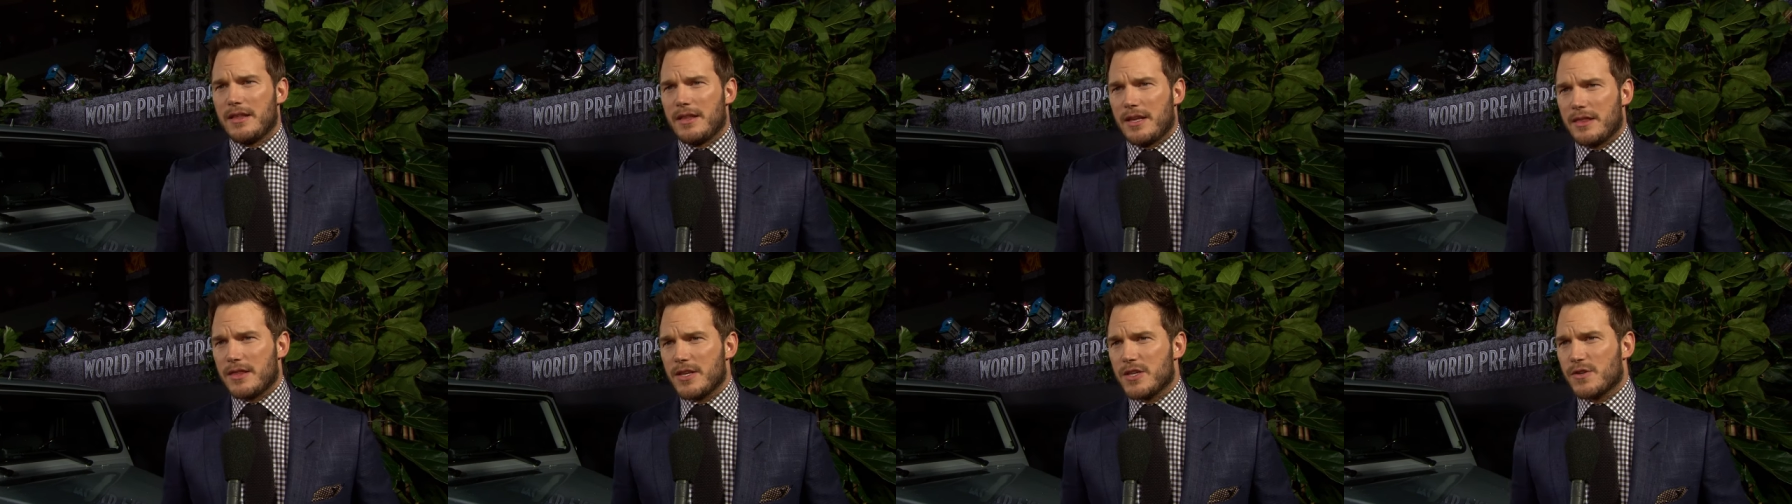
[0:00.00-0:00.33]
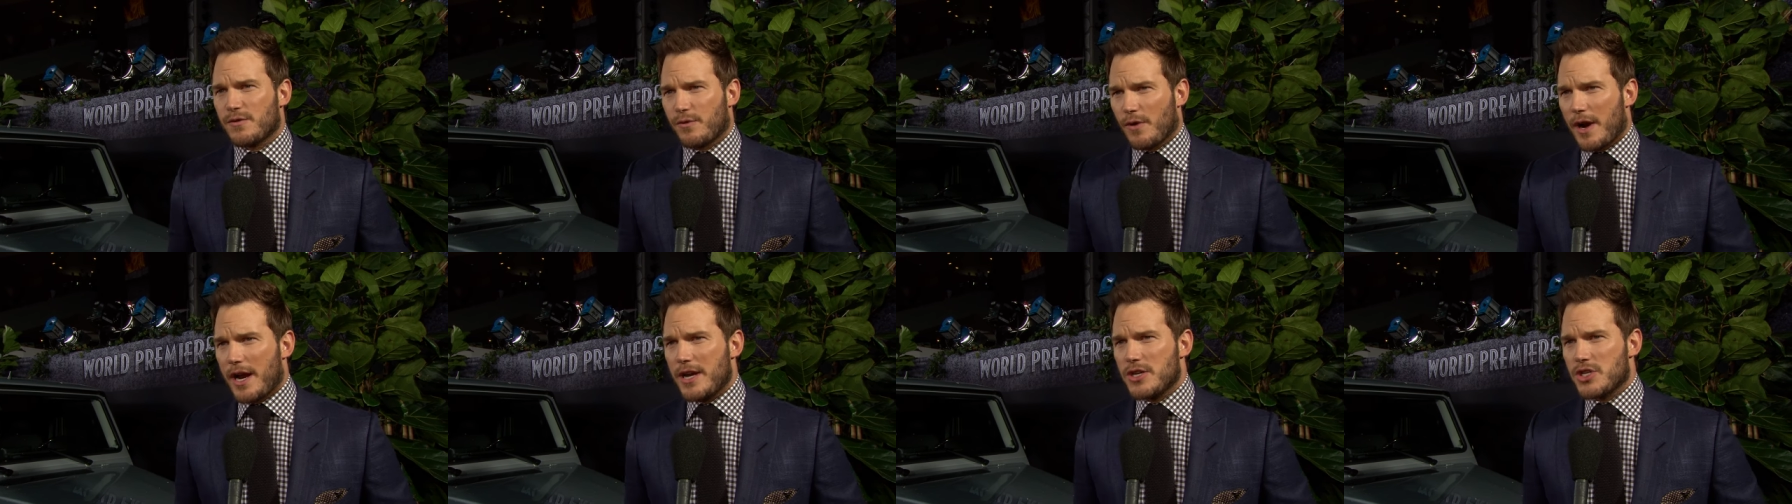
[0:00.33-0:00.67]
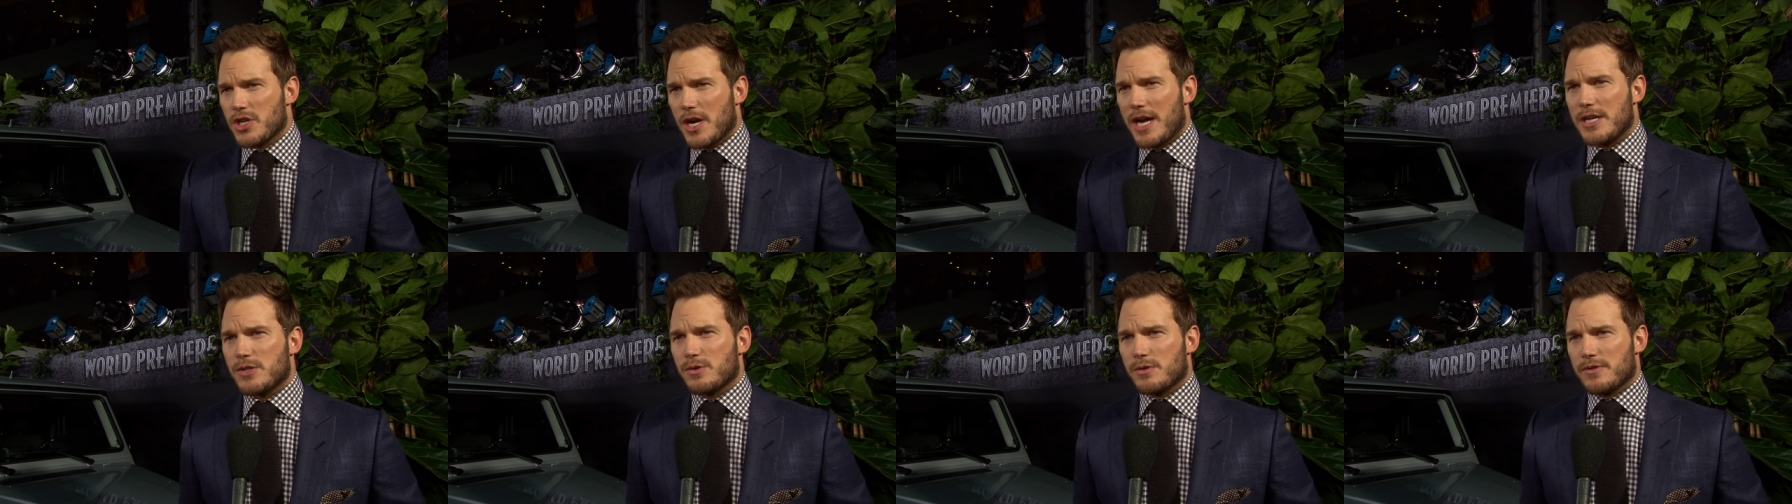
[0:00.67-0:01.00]
that this
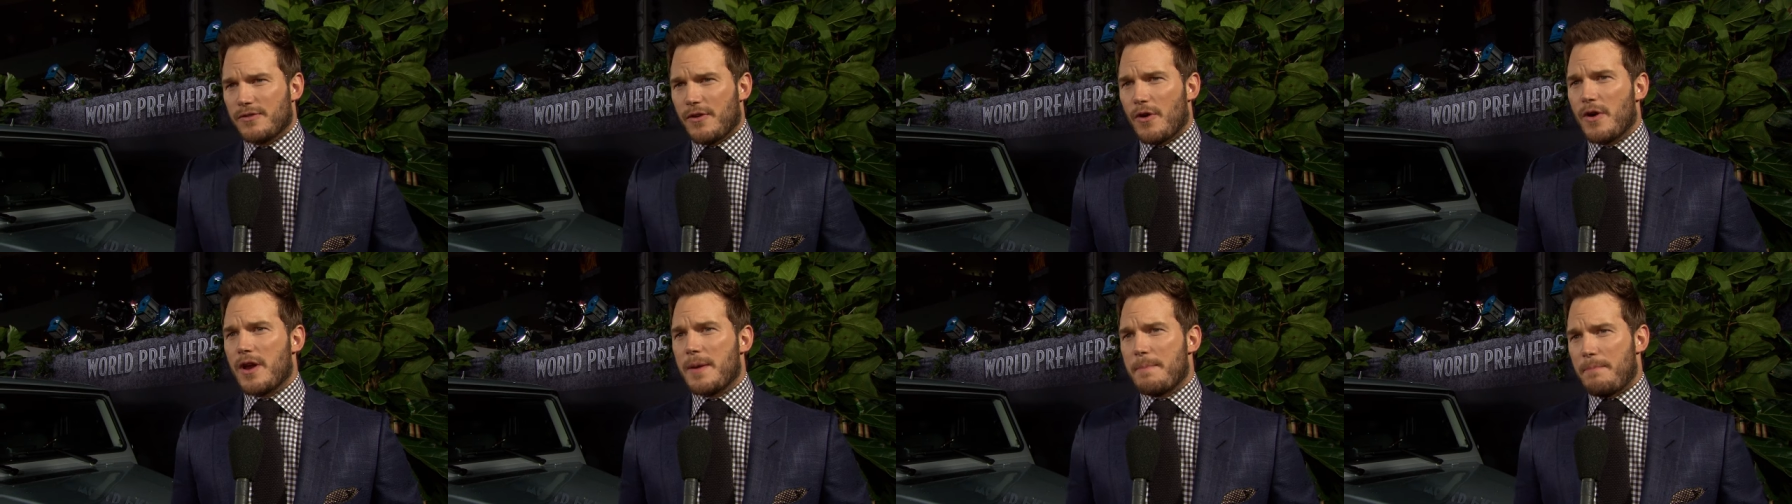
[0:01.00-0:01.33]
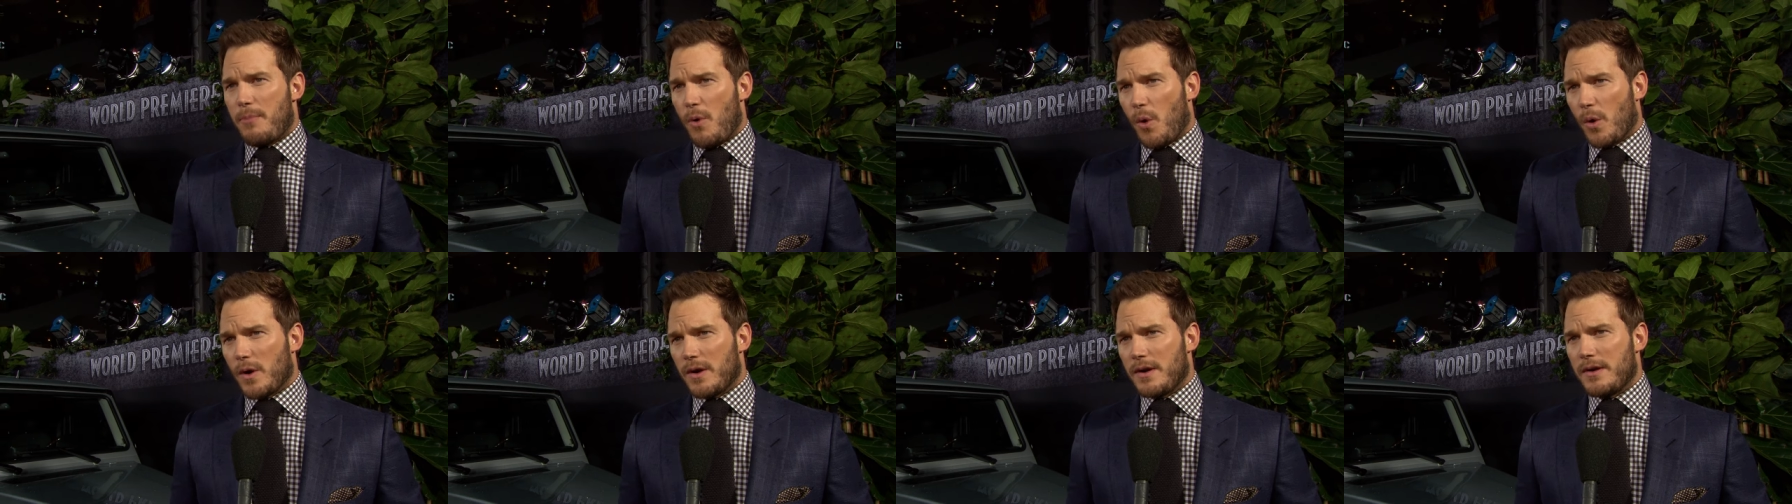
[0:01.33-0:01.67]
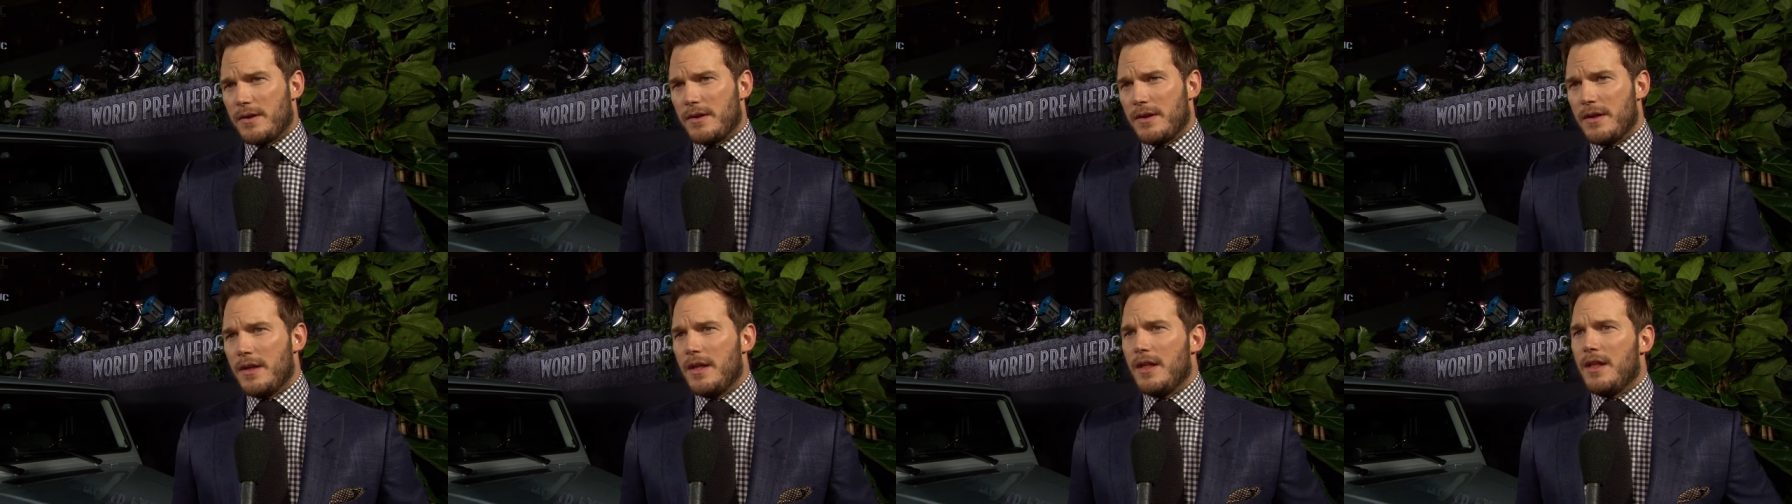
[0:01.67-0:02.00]
franchise was very
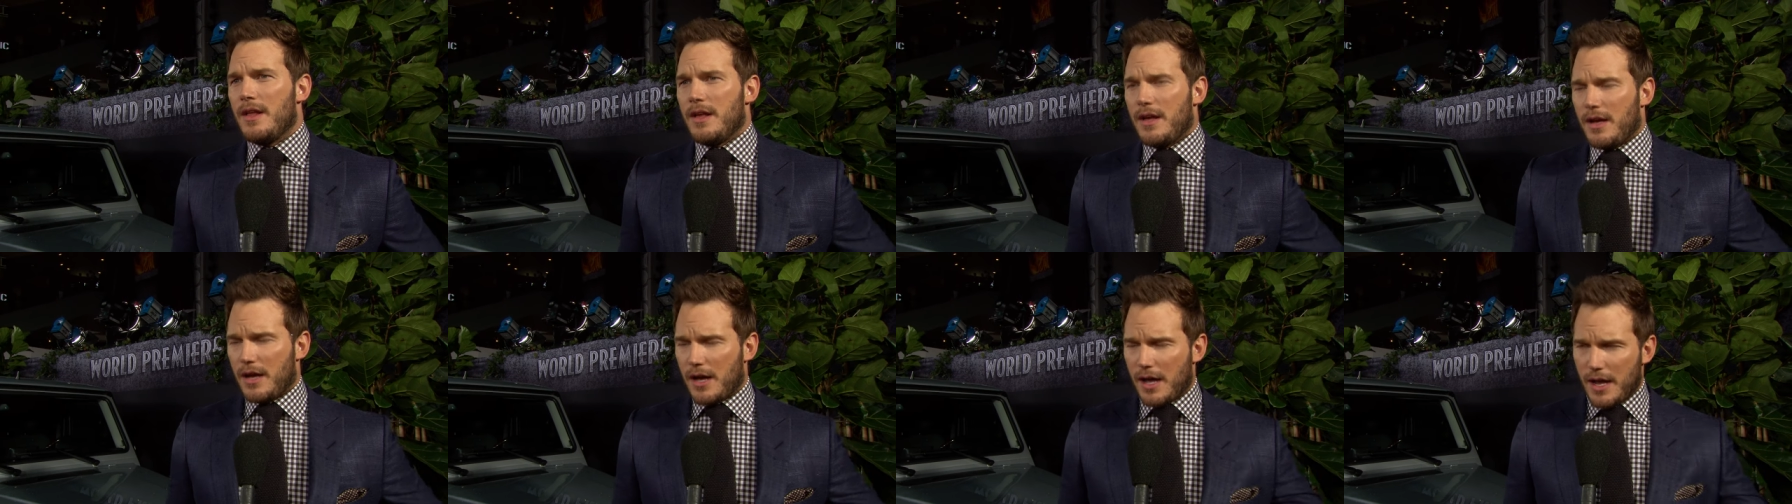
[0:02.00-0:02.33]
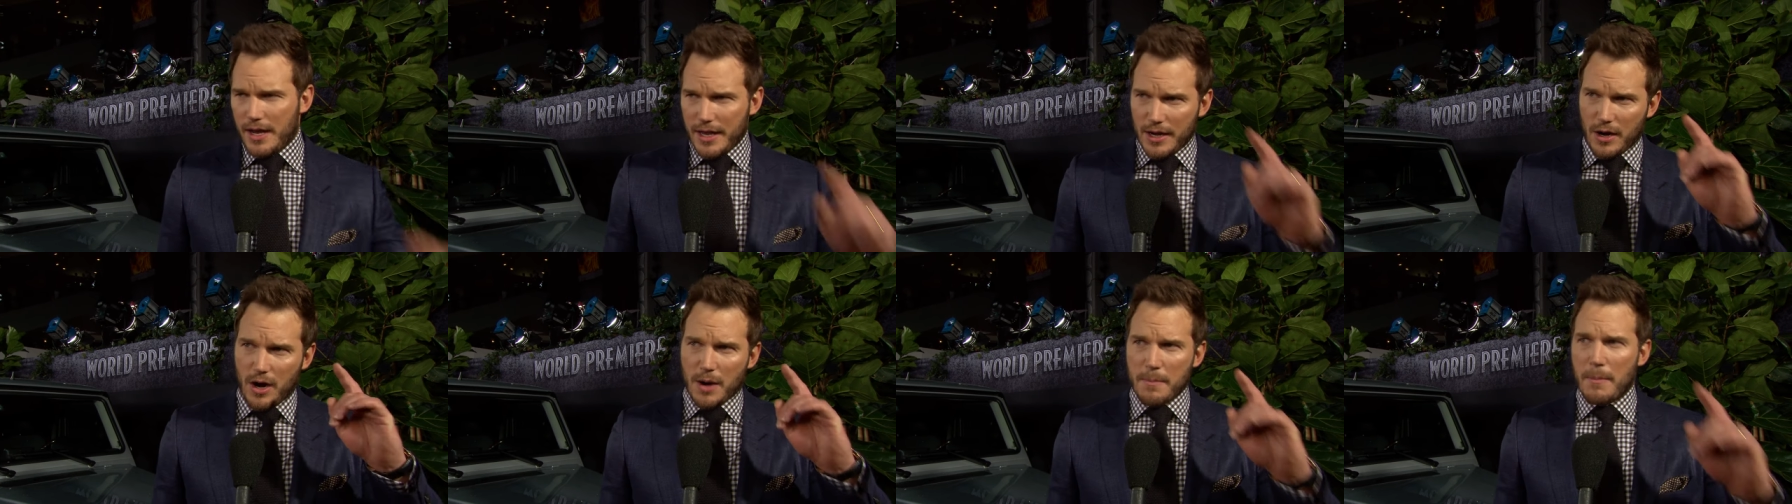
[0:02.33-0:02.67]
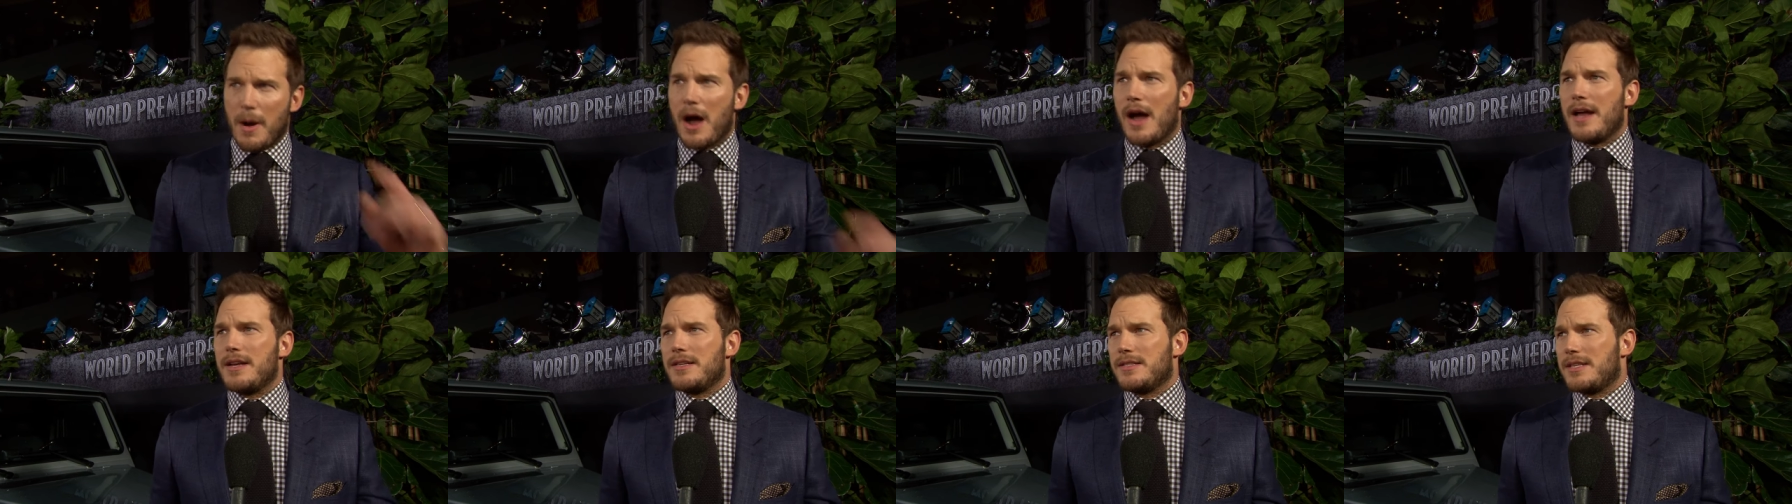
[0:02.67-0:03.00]
important uh, in our
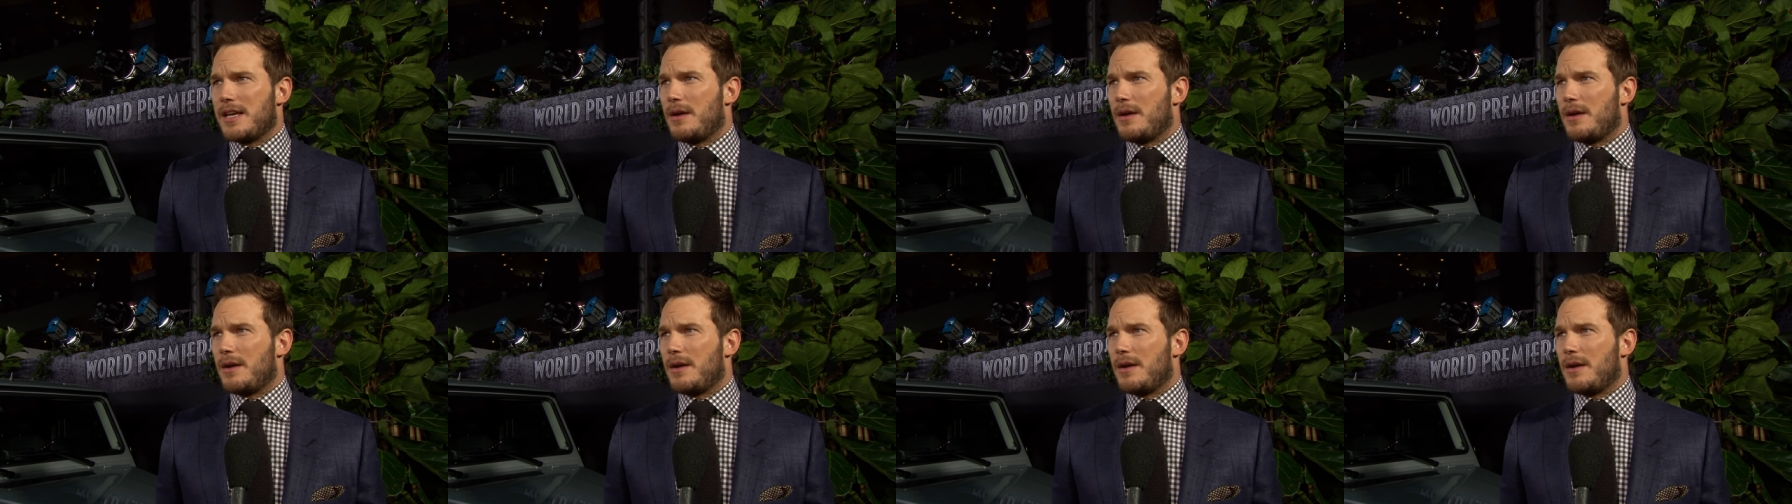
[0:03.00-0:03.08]
minds.